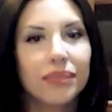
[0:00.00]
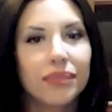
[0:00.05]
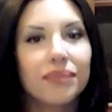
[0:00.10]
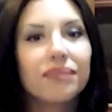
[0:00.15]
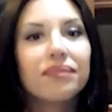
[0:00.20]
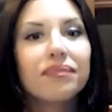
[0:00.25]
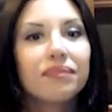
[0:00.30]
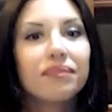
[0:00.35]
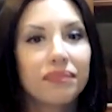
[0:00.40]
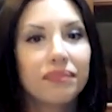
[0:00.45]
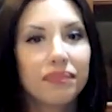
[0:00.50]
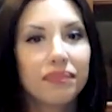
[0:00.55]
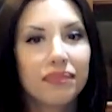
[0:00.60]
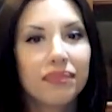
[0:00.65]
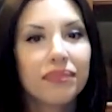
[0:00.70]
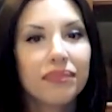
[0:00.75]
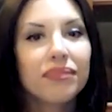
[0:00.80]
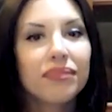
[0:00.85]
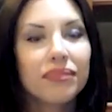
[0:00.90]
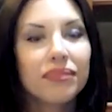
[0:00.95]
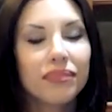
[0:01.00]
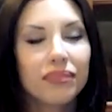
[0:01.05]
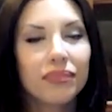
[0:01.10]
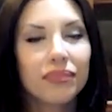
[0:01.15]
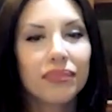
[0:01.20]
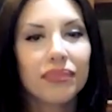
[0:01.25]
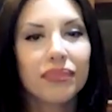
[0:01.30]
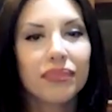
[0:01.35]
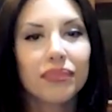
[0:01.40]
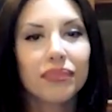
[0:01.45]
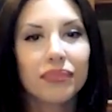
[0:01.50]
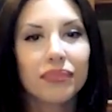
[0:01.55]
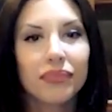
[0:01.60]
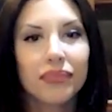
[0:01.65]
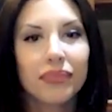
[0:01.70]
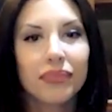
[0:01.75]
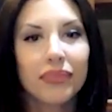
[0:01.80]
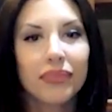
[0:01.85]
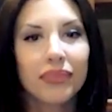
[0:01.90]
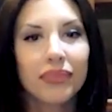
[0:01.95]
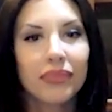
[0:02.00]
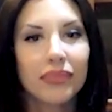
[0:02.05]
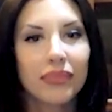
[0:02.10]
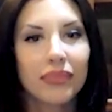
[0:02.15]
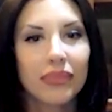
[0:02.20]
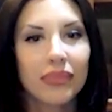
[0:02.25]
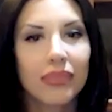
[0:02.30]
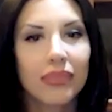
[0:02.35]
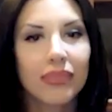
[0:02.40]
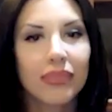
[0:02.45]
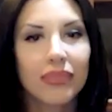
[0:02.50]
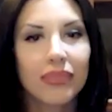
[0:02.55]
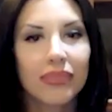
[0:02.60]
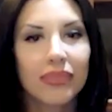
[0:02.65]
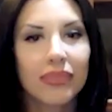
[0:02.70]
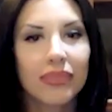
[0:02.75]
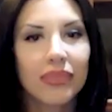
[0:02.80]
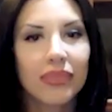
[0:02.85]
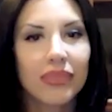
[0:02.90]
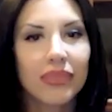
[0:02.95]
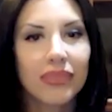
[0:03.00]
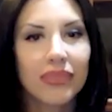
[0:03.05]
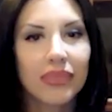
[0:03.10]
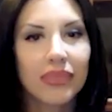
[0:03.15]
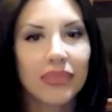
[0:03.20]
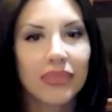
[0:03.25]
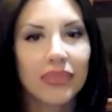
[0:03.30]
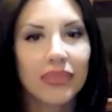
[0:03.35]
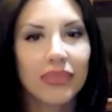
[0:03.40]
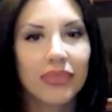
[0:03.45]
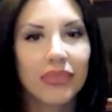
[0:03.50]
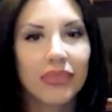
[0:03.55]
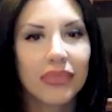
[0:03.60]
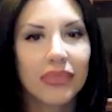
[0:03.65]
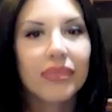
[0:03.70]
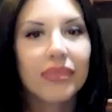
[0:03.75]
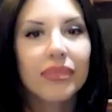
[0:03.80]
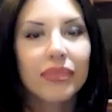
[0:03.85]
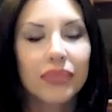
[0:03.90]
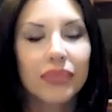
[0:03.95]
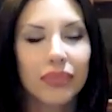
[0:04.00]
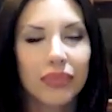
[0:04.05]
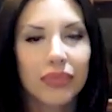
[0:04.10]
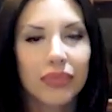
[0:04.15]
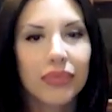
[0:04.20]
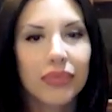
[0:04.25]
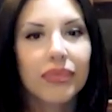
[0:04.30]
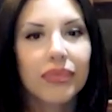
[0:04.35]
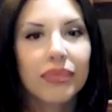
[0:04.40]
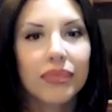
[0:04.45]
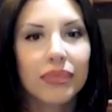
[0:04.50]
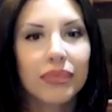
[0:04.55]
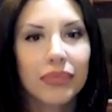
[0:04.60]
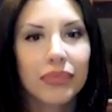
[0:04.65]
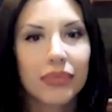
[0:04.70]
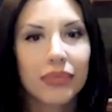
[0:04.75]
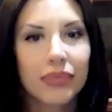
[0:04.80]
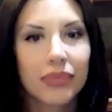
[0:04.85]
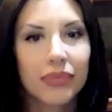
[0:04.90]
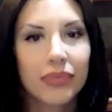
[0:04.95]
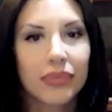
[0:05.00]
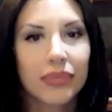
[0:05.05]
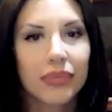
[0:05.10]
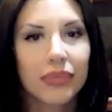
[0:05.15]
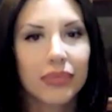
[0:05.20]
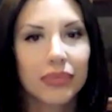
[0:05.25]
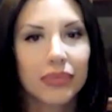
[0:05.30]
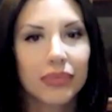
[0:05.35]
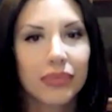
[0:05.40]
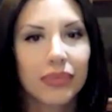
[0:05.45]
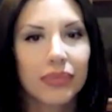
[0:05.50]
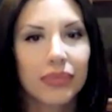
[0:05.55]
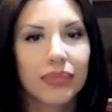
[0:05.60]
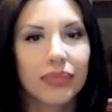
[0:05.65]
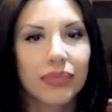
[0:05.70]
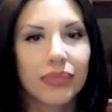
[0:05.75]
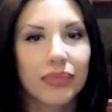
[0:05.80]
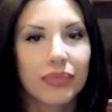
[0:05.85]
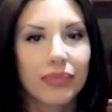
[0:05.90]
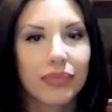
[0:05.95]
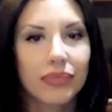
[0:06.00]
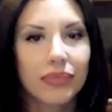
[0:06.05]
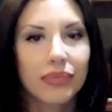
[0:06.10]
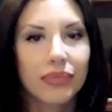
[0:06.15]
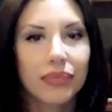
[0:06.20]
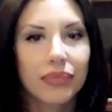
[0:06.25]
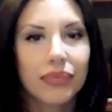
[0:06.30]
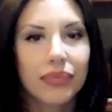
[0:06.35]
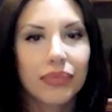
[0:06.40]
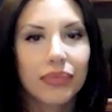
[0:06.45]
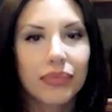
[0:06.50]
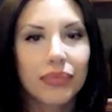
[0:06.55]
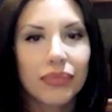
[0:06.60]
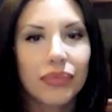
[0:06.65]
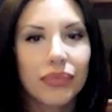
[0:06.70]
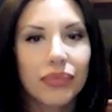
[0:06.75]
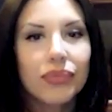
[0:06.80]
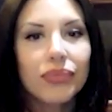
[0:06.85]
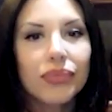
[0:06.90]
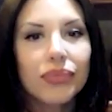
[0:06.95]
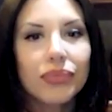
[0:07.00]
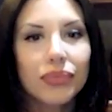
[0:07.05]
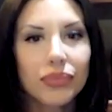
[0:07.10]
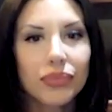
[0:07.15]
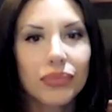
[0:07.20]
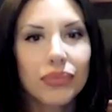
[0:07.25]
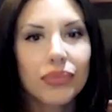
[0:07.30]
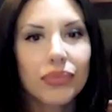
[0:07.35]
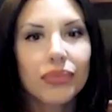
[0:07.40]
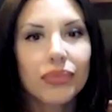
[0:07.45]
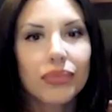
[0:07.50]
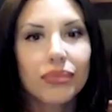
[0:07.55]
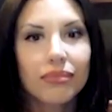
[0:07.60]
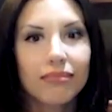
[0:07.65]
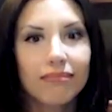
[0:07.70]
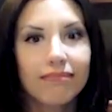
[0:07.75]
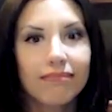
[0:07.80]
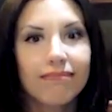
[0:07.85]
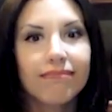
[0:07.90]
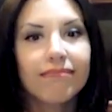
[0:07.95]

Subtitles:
The person shown says nothing.